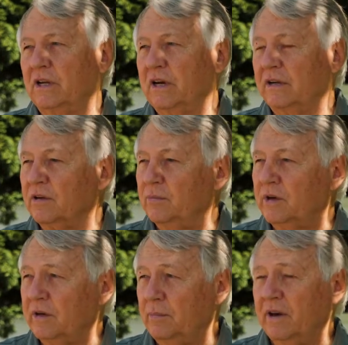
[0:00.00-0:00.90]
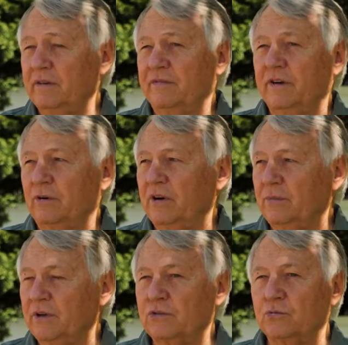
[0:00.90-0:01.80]
in on community benefit
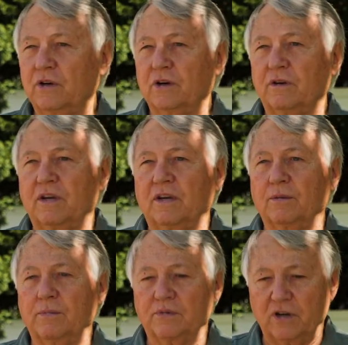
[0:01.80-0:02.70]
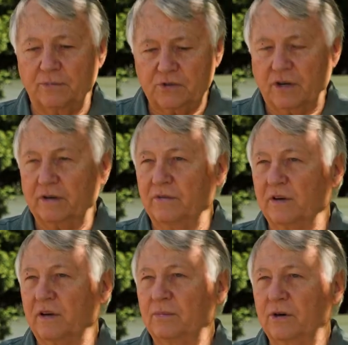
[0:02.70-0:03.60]
agreements where the subset of
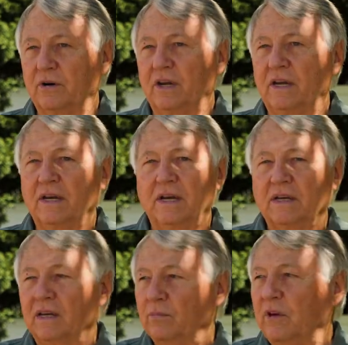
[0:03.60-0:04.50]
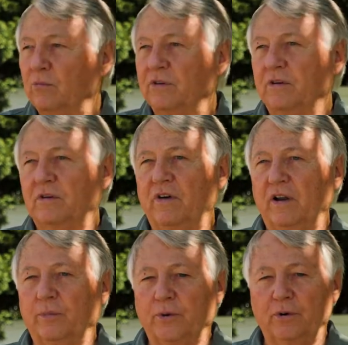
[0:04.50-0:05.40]
the community can meet with the
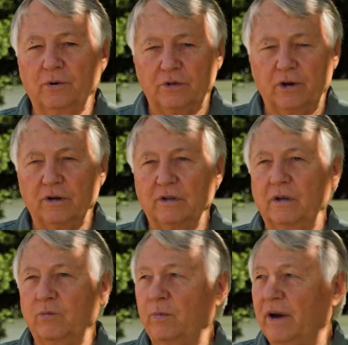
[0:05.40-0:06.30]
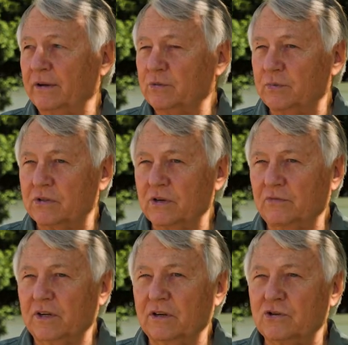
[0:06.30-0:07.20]
developer, talk to them about
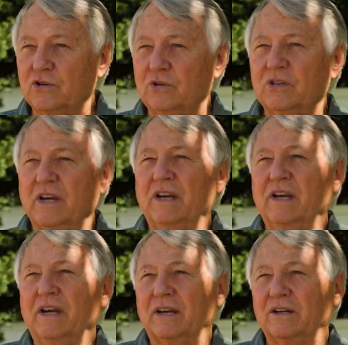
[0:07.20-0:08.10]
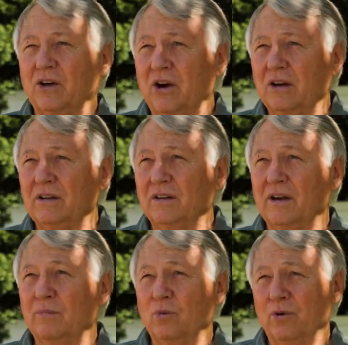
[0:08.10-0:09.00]
specific issues, and talk to
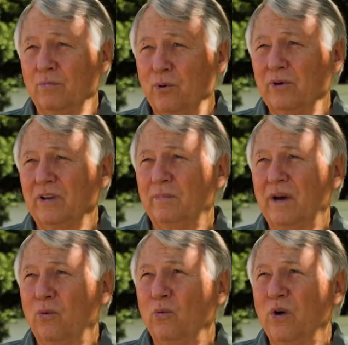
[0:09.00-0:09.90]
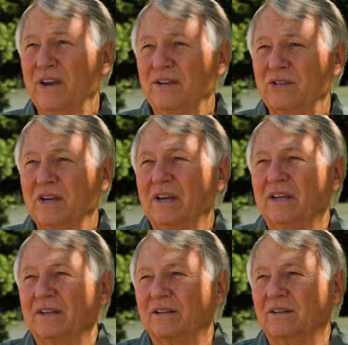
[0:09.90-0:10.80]
them, more importantly, about ways
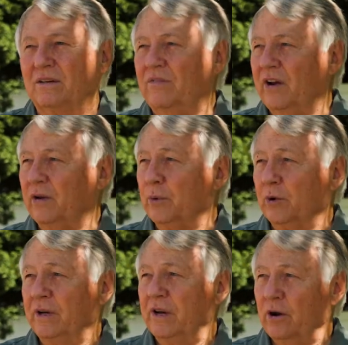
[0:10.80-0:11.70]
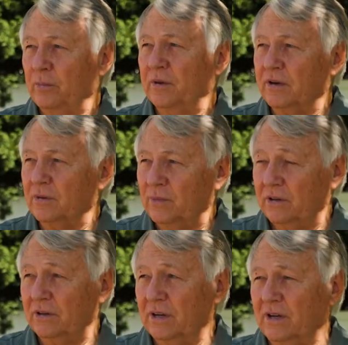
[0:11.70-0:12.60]
that the developer can help the
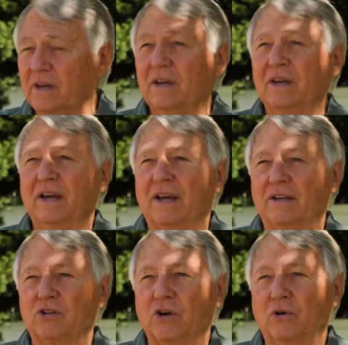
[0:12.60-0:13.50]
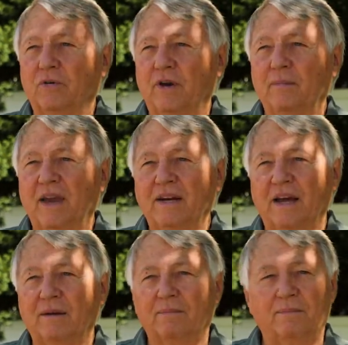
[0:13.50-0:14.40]
community. And so they may
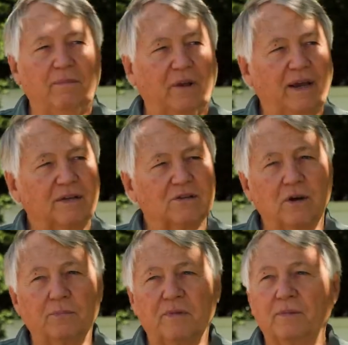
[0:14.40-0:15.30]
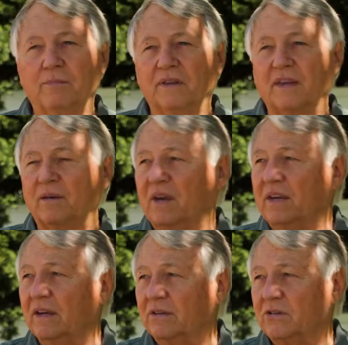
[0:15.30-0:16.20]
not like something, but they may
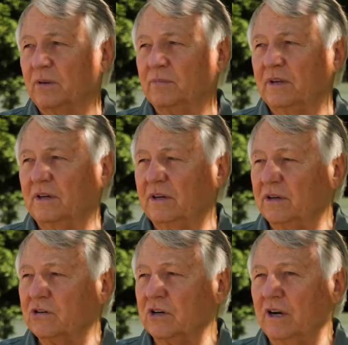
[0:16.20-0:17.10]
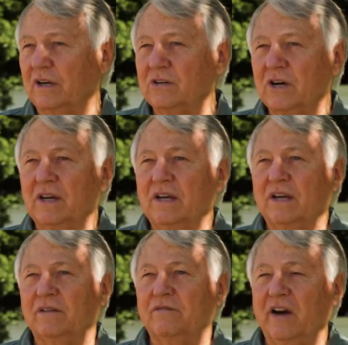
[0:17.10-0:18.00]
get something in exchange.
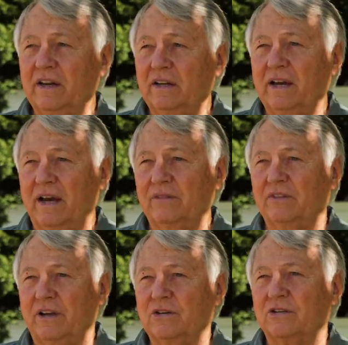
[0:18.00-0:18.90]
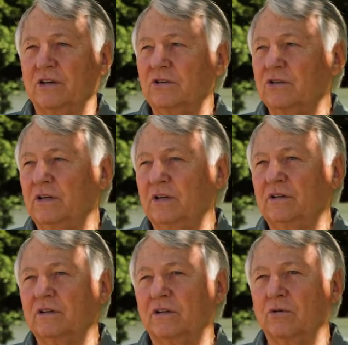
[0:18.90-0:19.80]
And finally, I have legislation
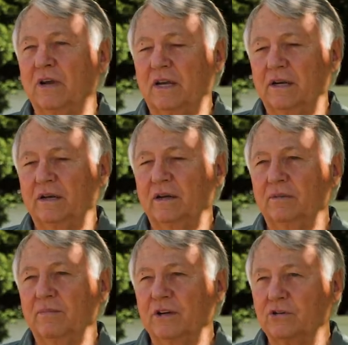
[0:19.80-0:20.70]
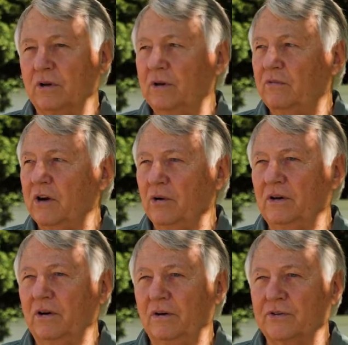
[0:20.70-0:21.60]
in to create an administrative
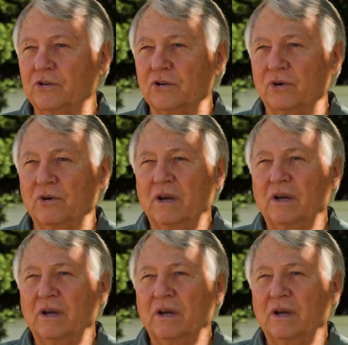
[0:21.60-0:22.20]
hearing officer,